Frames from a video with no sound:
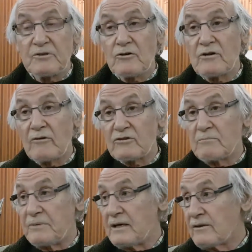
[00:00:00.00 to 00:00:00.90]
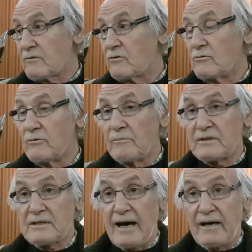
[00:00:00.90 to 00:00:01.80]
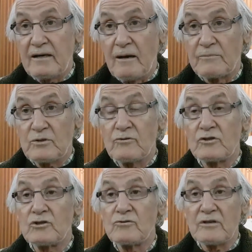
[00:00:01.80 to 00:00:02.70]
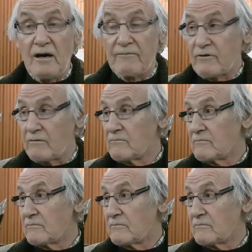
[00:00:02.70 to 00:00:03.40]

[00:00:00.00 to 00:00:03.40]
turn out to be through whom the Messiah comes, who the Jews come from.